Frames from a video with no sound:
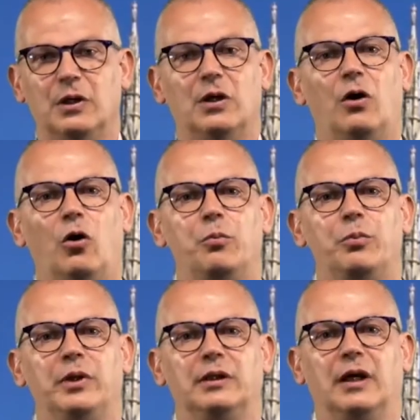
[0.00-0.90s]

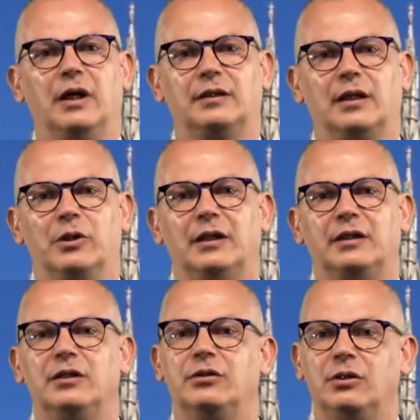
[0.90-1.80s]
hoping that our
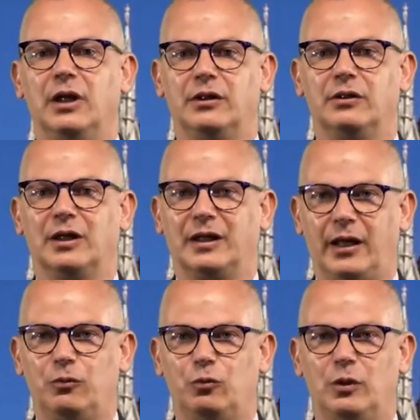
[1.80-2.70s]
getting together
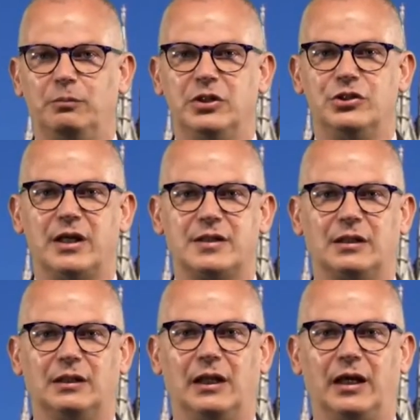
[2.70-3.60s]
again will be just
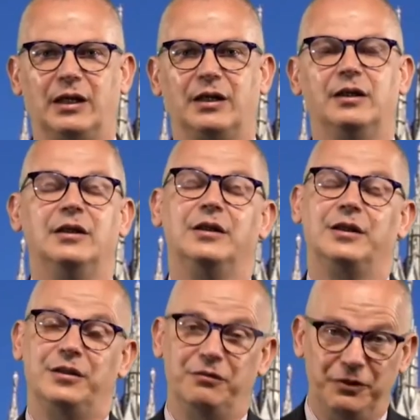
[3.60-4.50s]
like
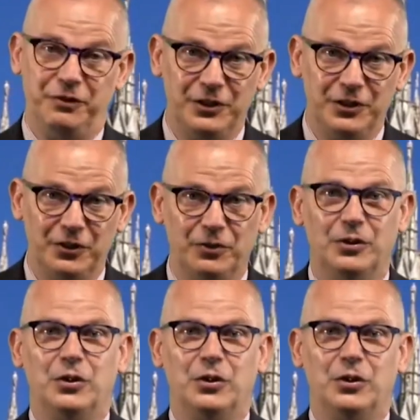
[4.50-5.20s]
the video